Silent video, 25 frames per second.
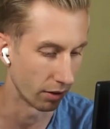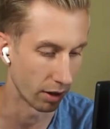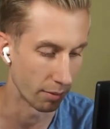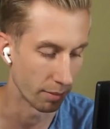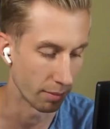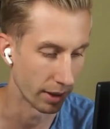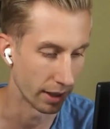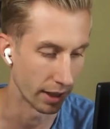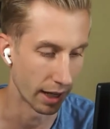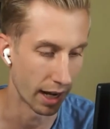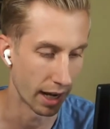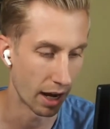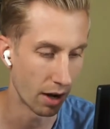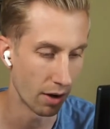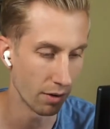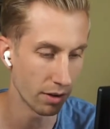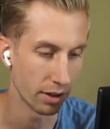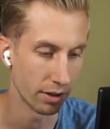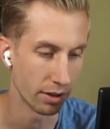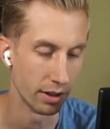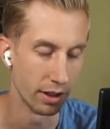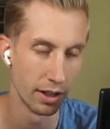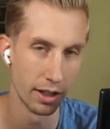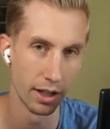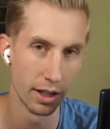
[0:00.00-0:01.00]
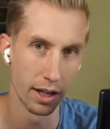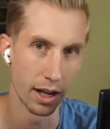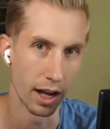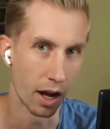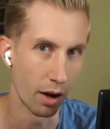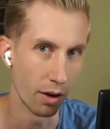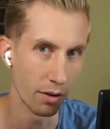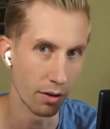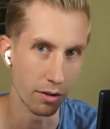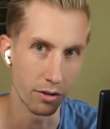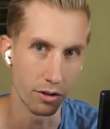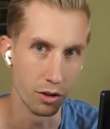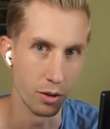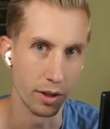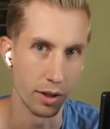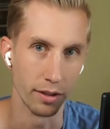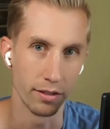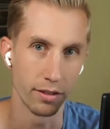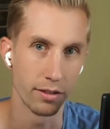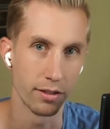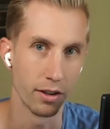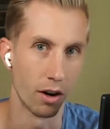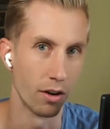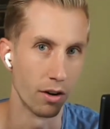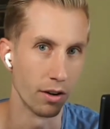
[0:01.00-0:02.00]
I mean, how did how did you get
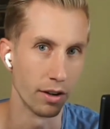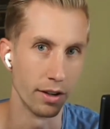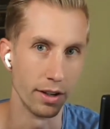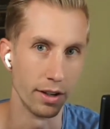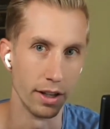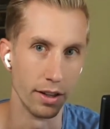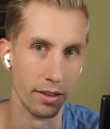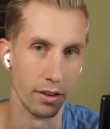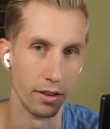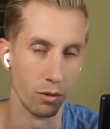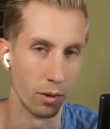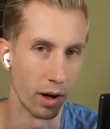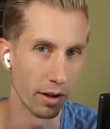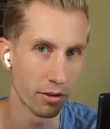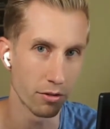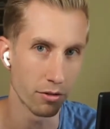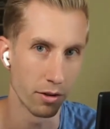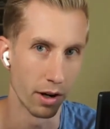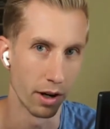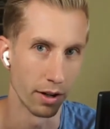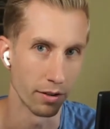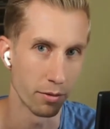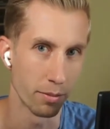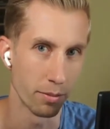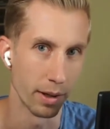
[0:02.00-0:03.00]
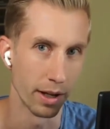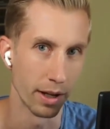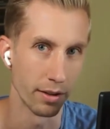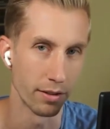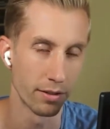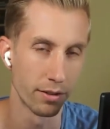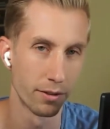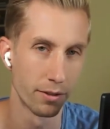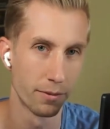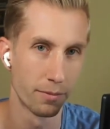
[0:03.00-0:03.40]
started in the restaurant space?